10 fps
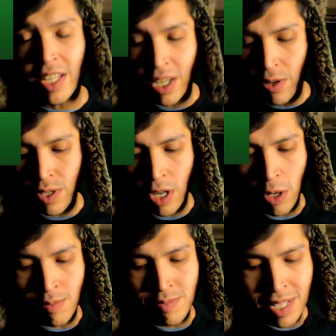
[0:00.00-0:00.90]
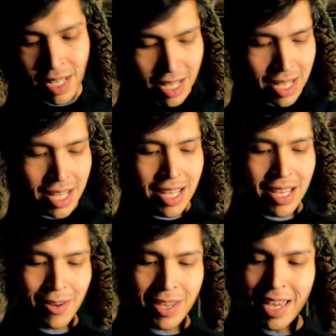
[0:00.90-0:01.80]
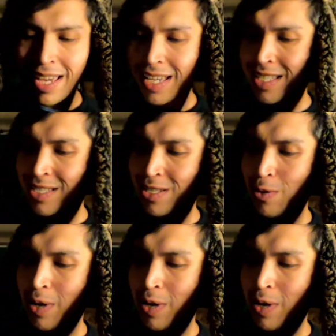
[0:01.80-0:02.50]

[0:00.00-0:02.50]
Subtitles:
years ago. Okay, so